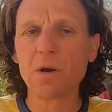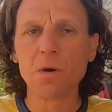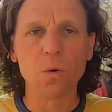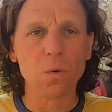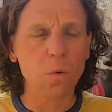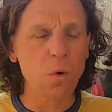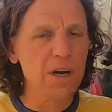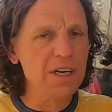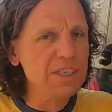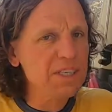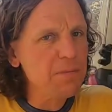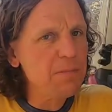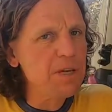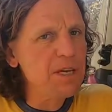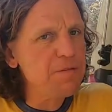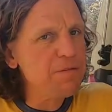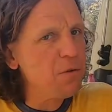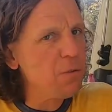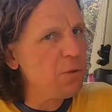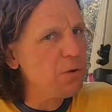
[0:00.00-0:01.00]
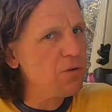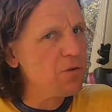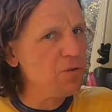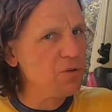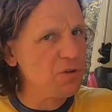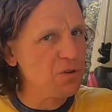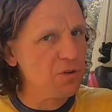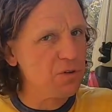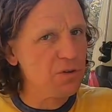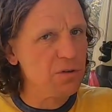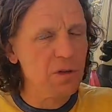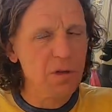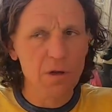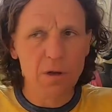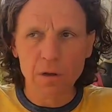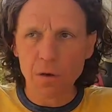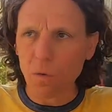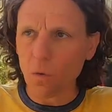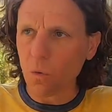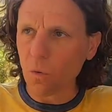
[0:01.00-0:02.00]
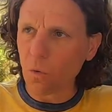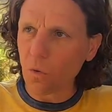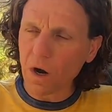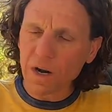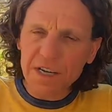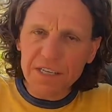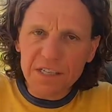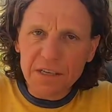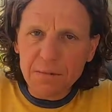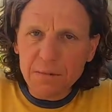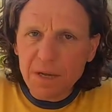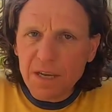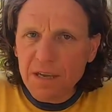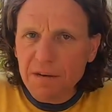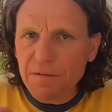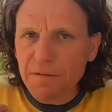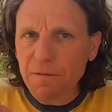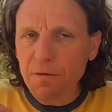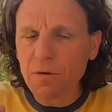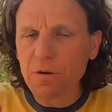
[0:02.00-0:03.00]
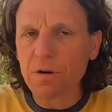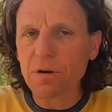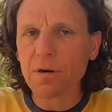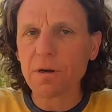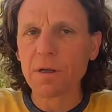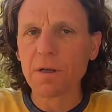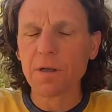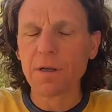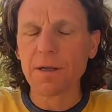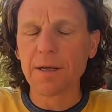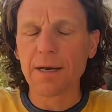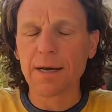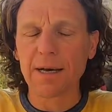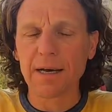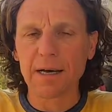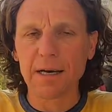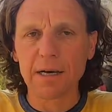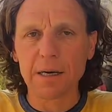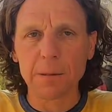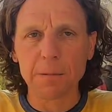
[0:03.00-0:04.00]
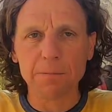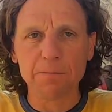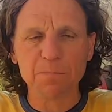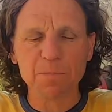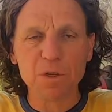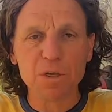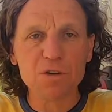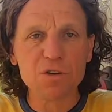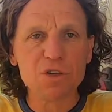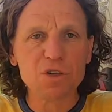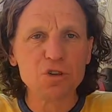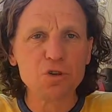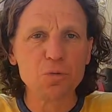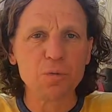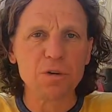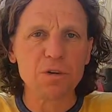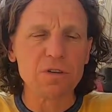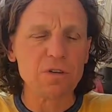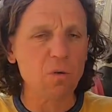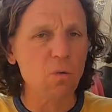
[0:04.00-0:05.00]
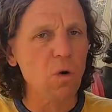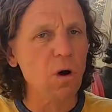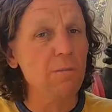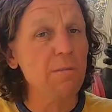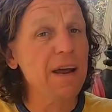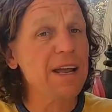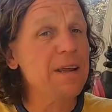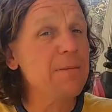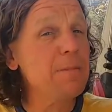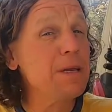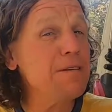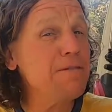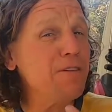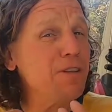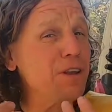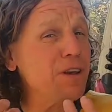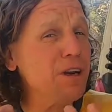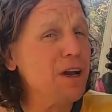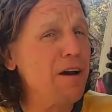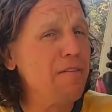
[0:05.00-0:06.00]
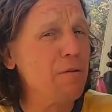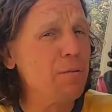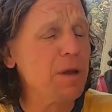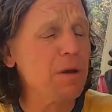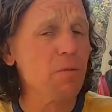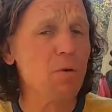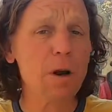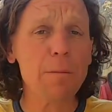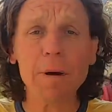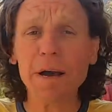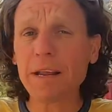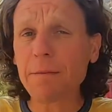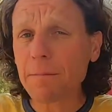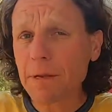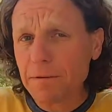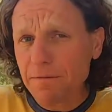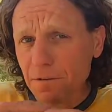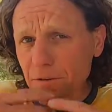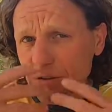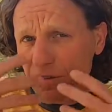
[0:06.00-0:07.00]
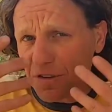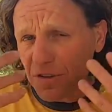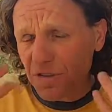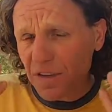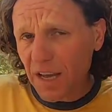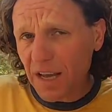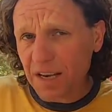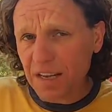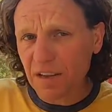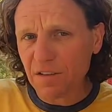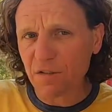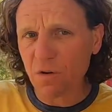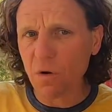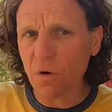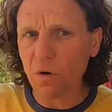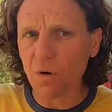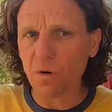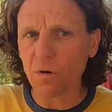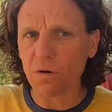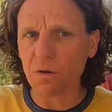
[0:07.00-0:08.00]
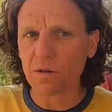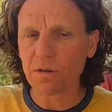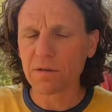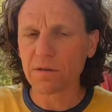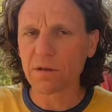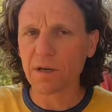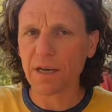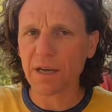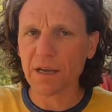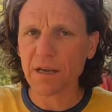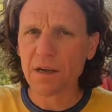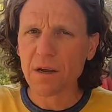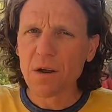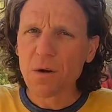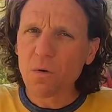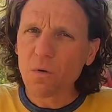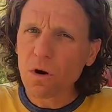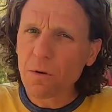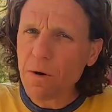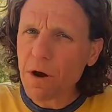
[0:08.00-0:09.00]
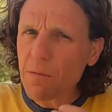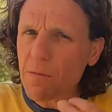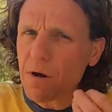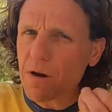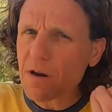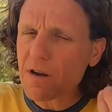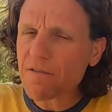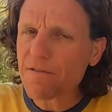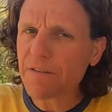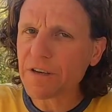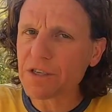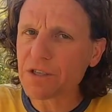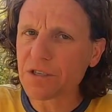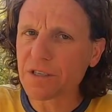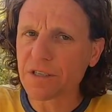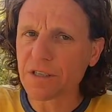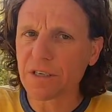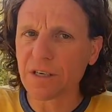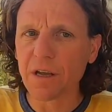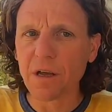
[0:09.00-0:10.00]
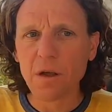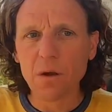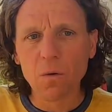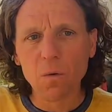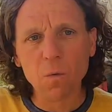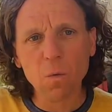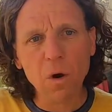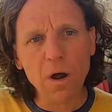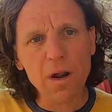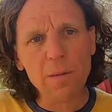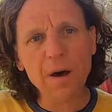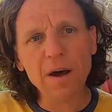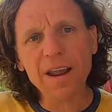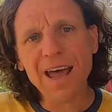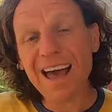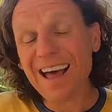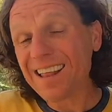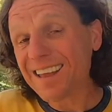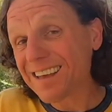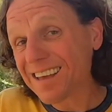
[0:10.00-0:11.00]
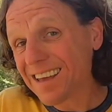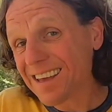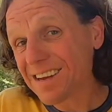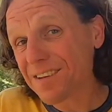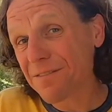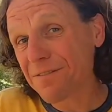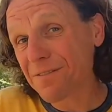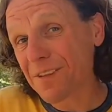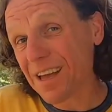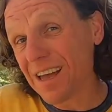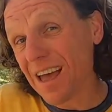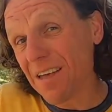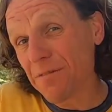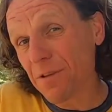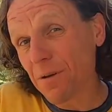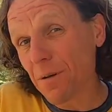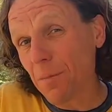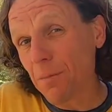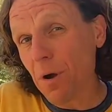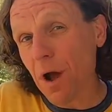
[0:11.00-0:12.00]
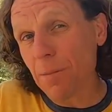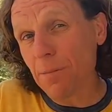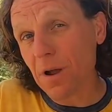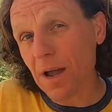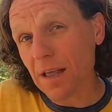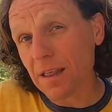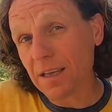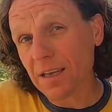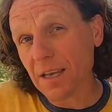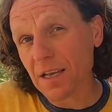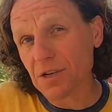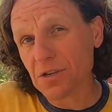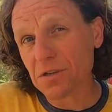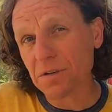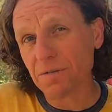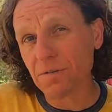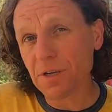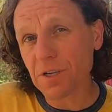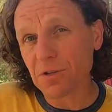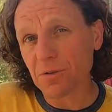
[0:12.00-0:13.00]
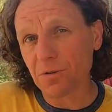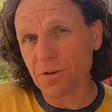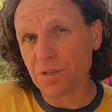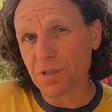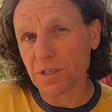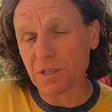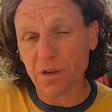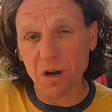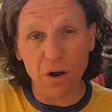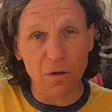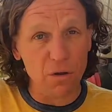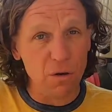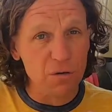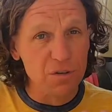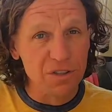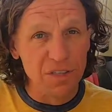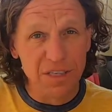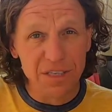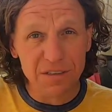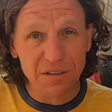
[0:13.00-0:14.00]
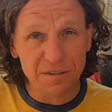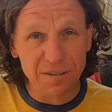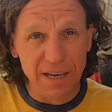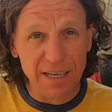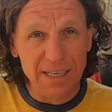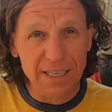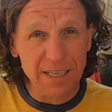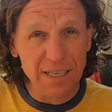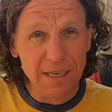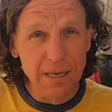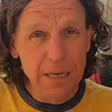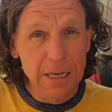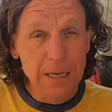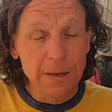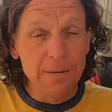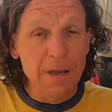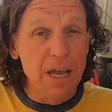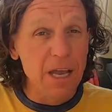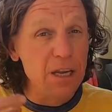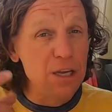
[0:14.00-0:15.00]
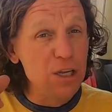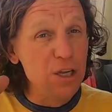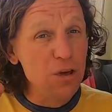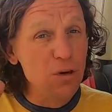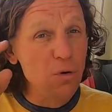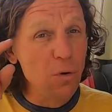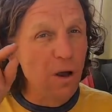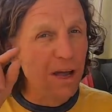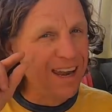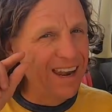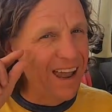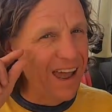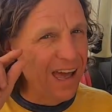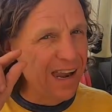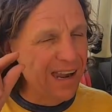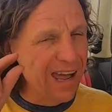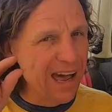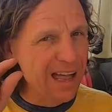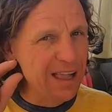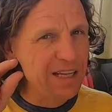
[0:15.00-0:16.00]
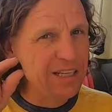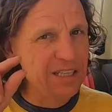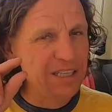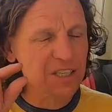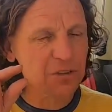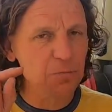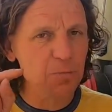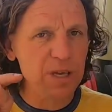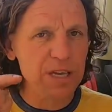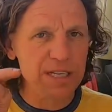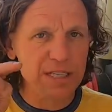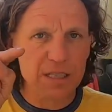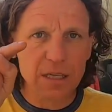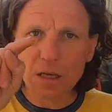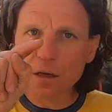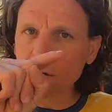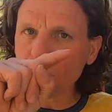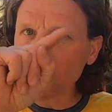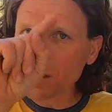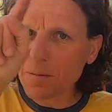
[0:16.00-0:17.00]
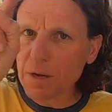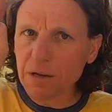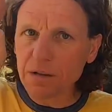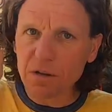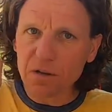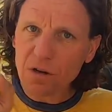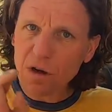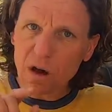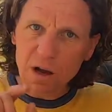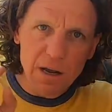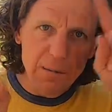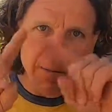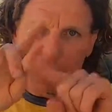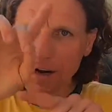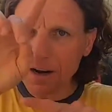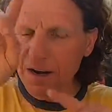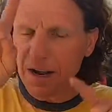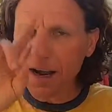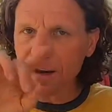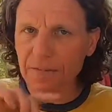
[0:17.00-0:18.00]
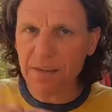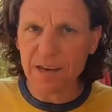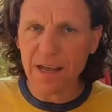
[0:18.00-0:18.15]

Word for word: What does it mean for producers? What does it mean for um, consumers? What might it mean for the government? What might it mean for the society as a whole? Okay. What about market efficiency? What about allocative, uh, a proper allocation of resources? Are those things affected? And you, an analysis means that you're going to be able to talk about it on the